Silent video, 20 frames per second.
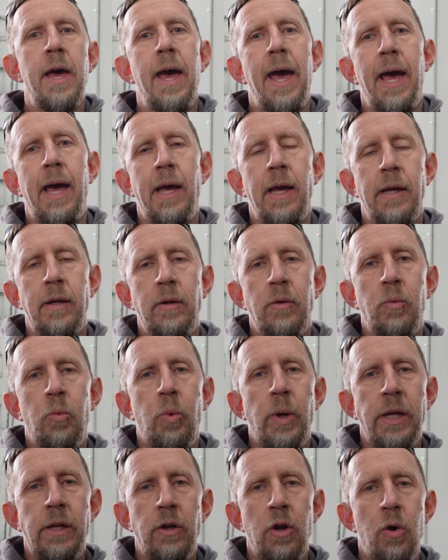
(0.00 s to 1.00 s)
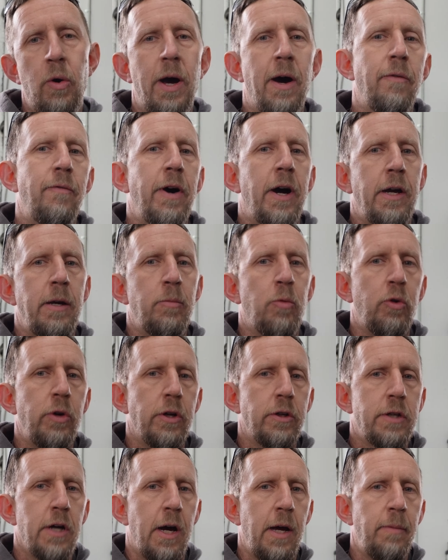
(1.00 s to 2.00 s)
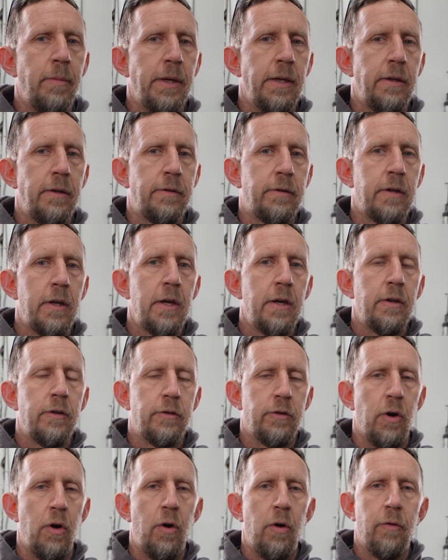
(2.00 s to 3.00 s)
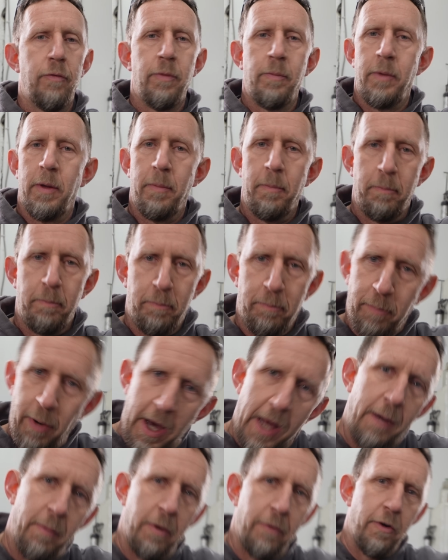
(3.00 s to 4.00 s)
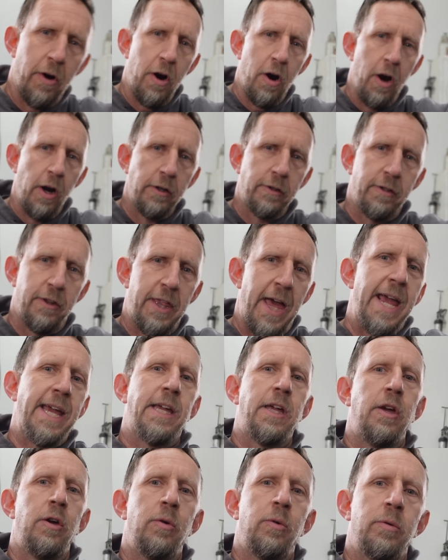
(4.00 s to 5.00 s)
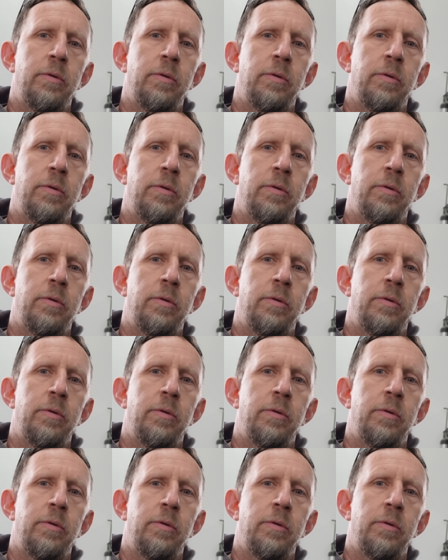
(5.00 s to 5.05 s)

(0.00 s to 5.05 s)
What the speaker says: And we know how valuable your time is. So from the bottom of our hearts, thank you.